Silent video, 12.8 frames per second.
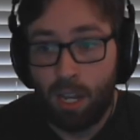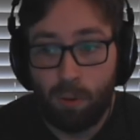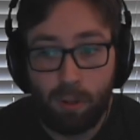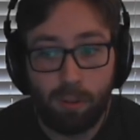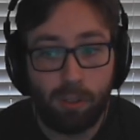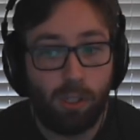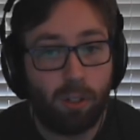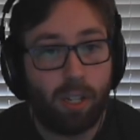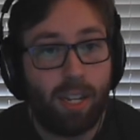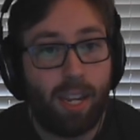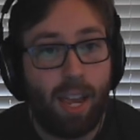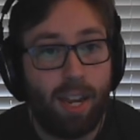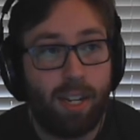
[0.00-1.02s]
we were
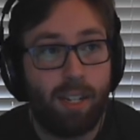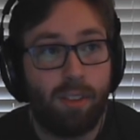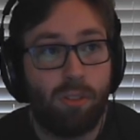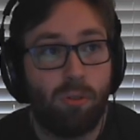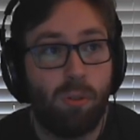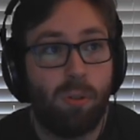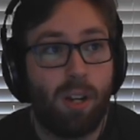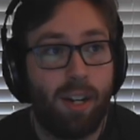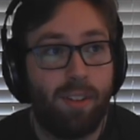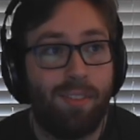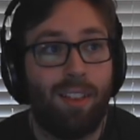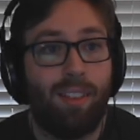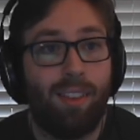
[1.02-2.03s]
looking at it through kind
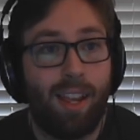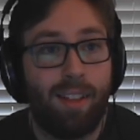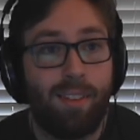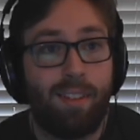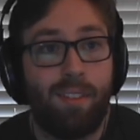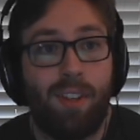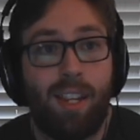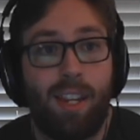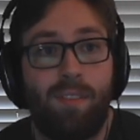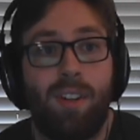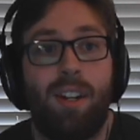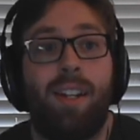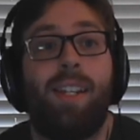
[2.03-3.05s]
of the lens of a
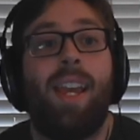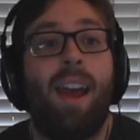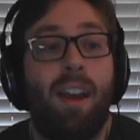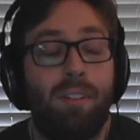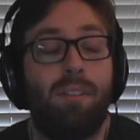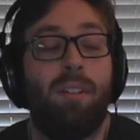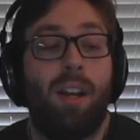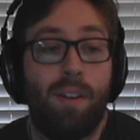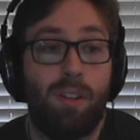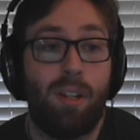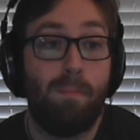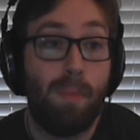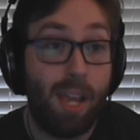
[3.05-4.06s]
very caster
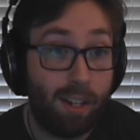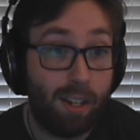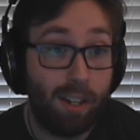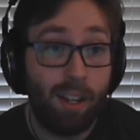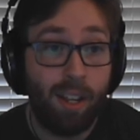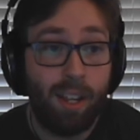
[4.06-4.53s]
heavy meta,